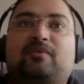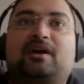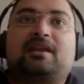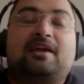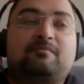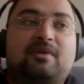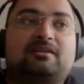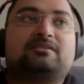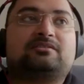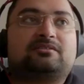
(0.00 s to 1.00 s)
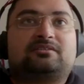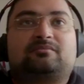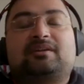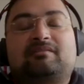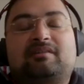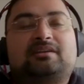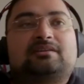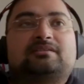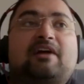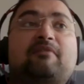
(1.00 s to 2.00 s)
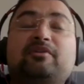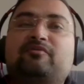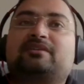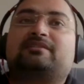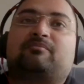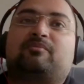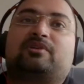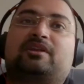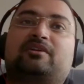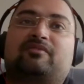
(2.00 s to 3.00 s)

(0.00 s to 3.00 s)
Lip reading: My line managers, my directors have been very supportive,